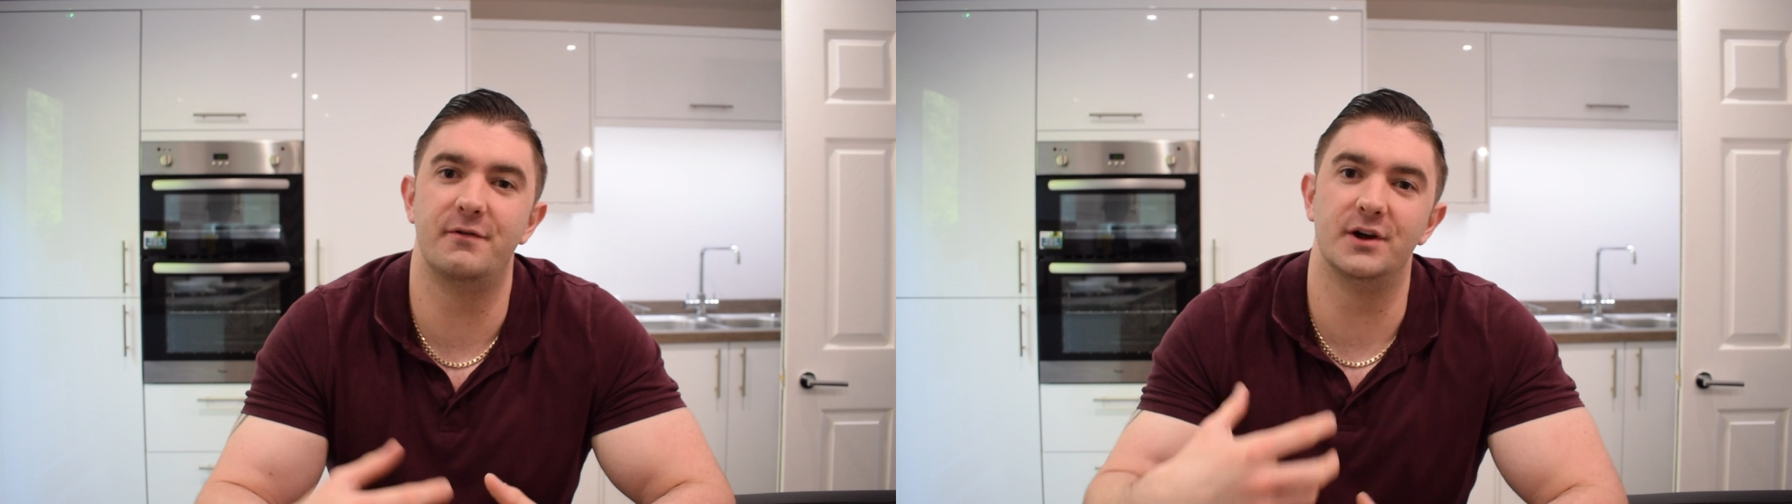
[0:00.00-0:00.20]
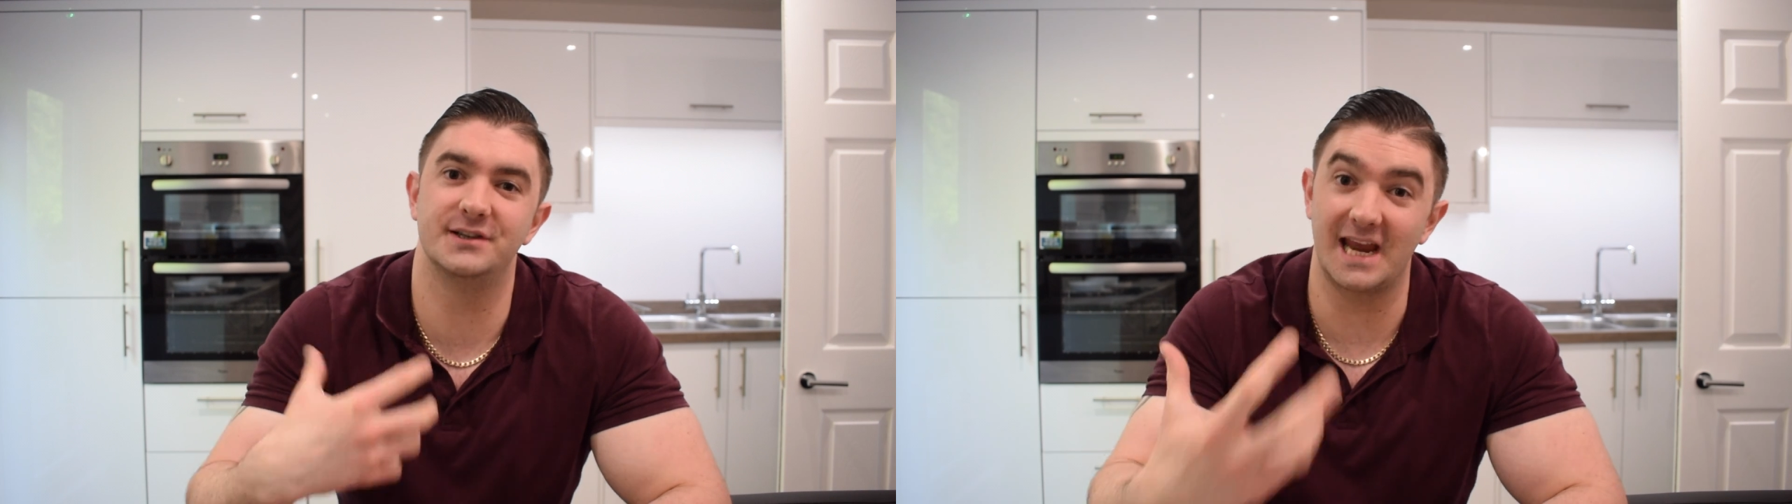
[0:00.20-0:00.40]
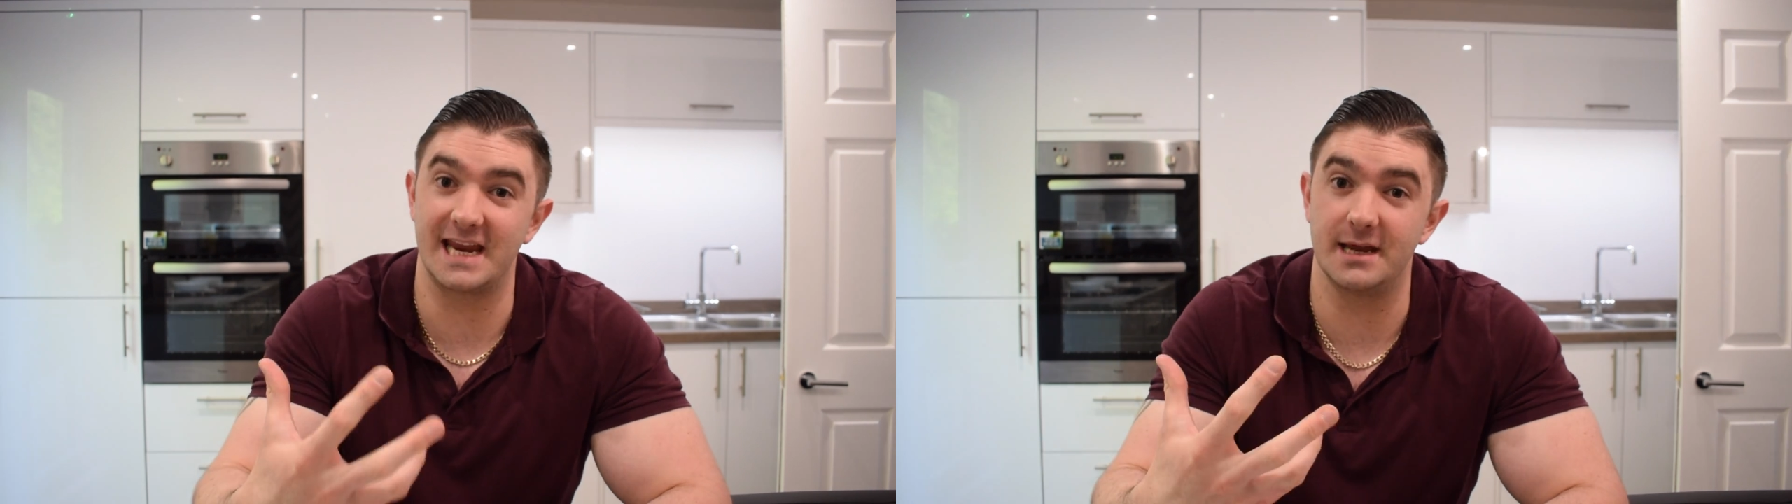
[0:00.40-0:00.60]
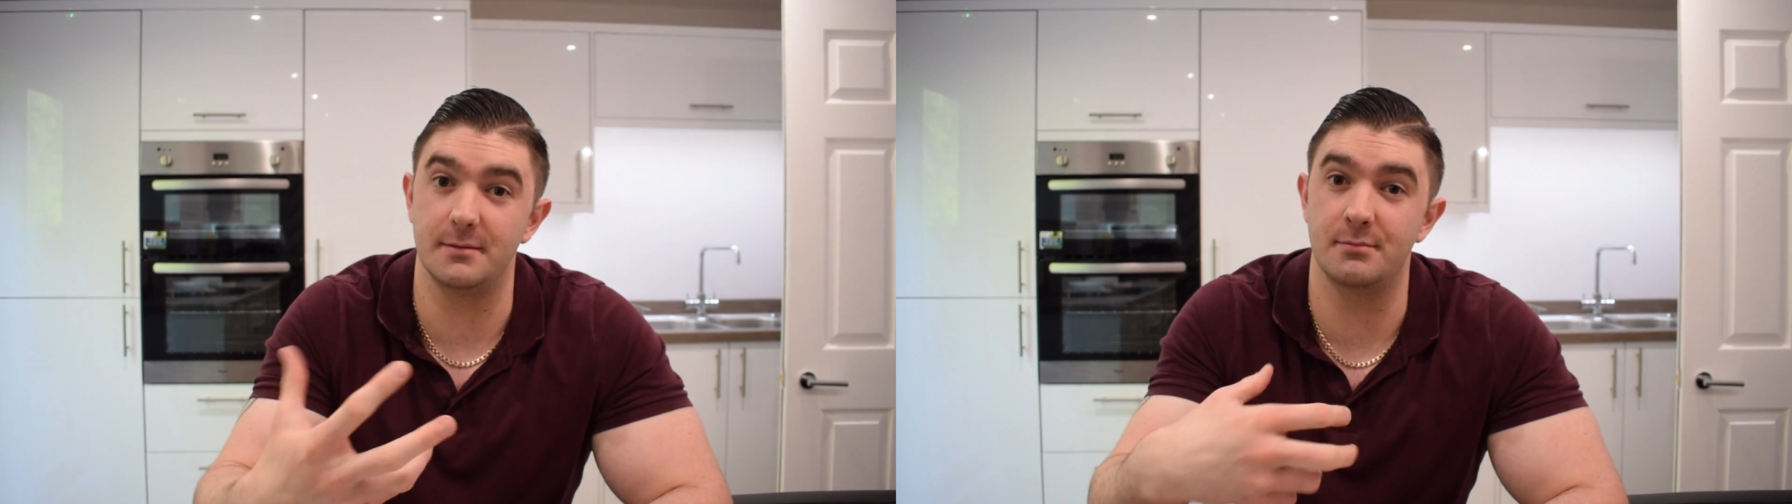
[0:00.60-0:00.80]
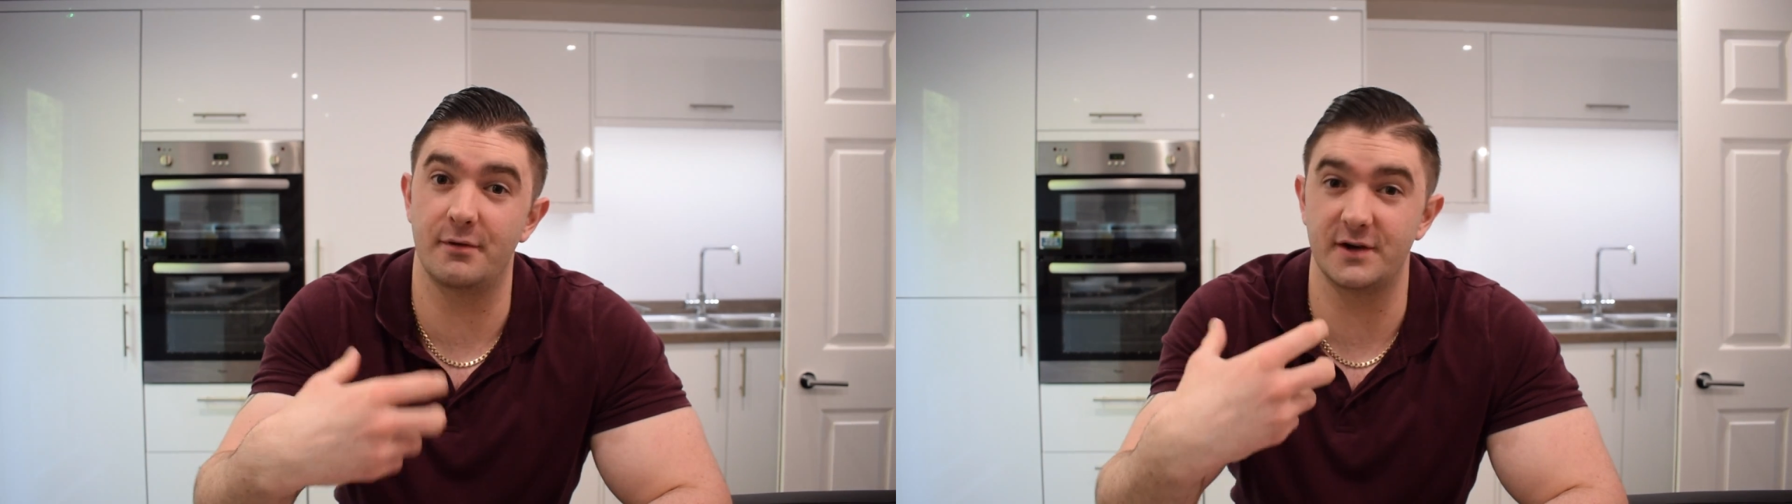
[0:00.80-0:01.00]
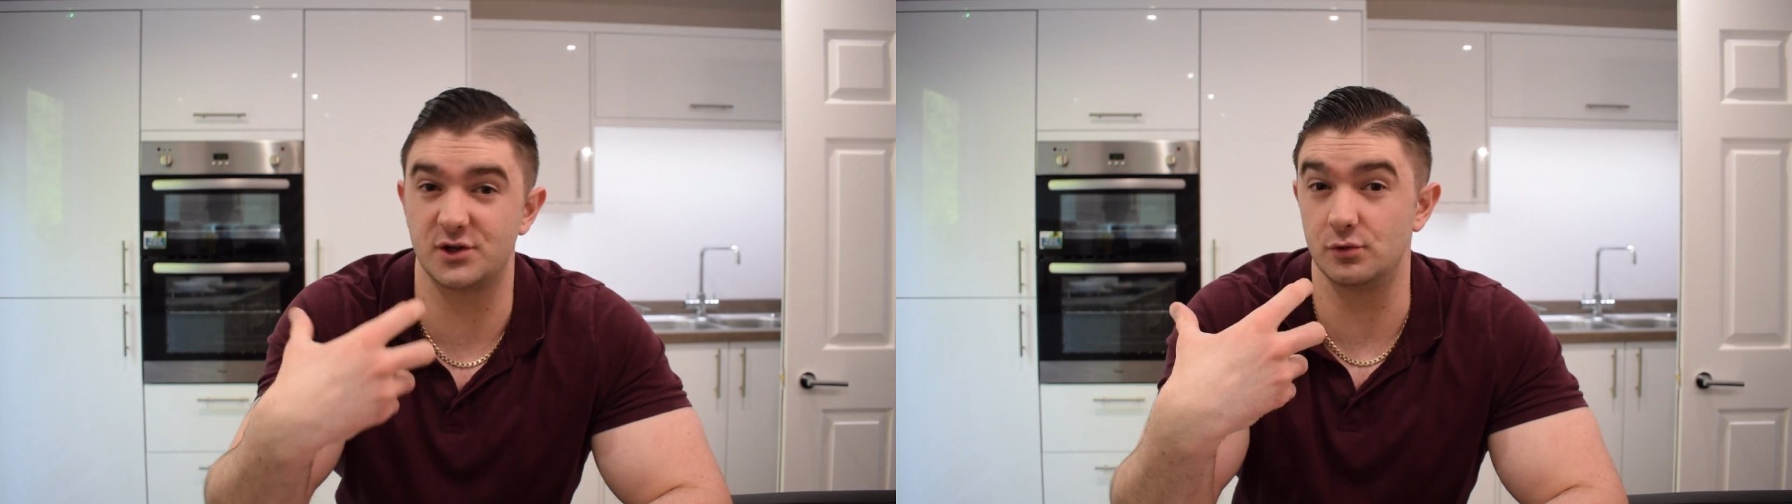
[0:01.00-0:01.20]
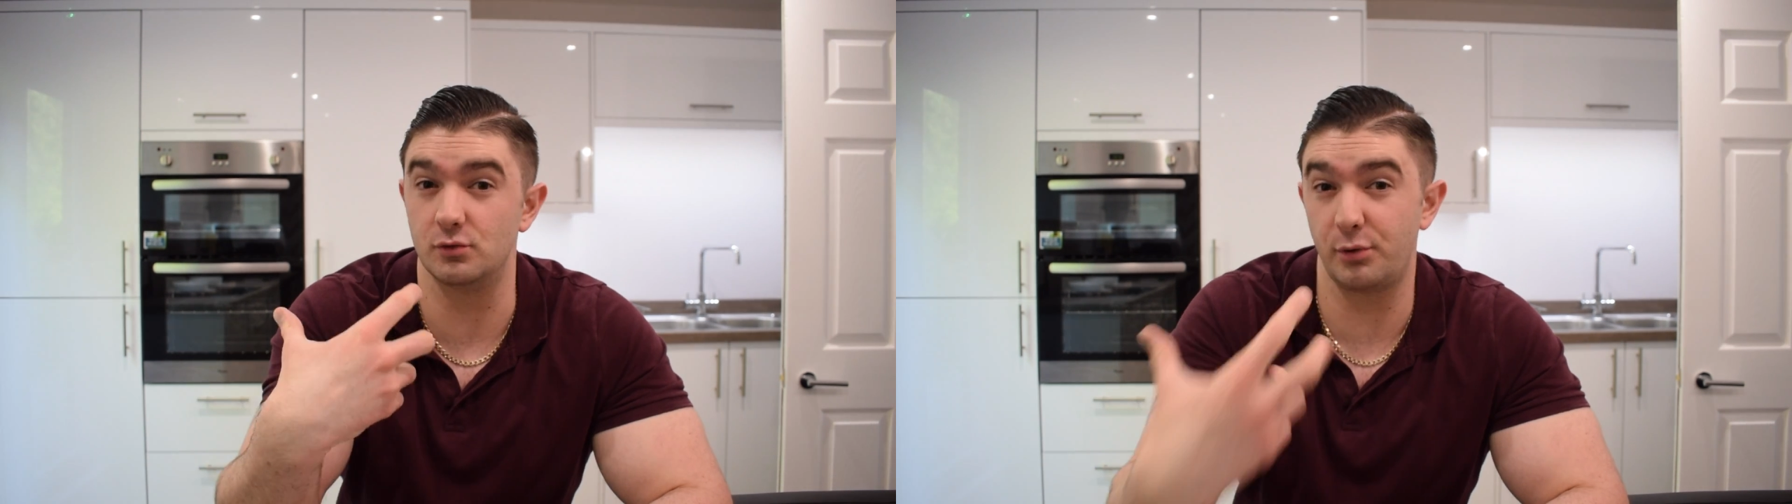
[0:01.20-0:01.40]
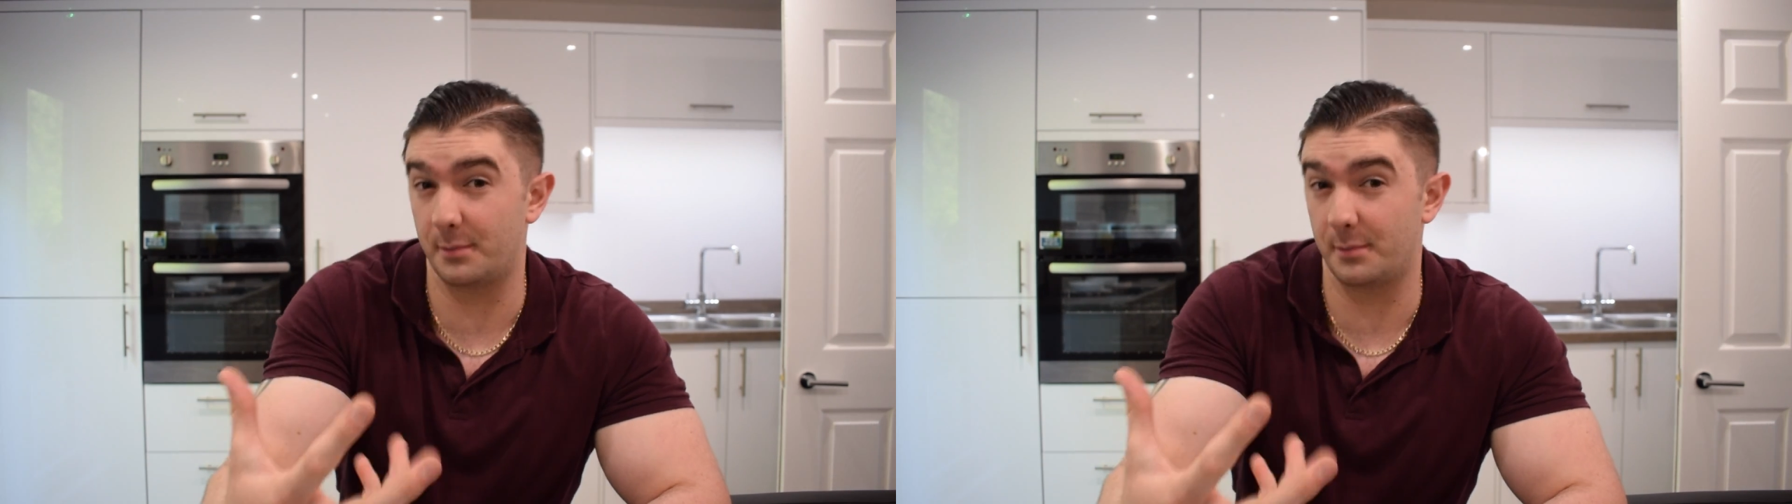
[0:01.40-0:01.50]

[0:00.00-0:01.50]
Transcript: for taking professional